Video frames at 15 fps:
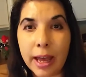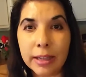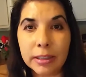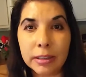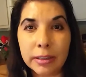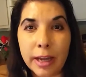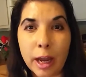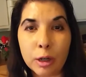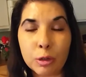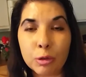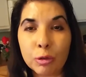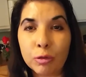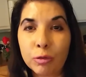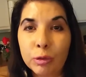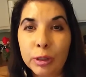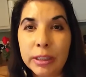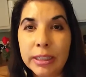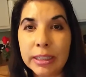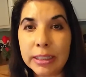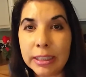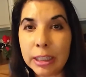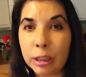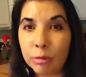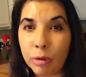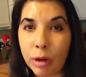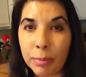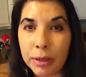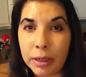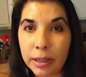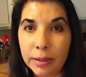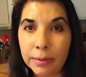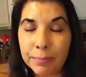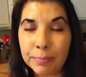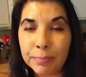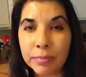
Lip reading: as a natural flea and tick remedy,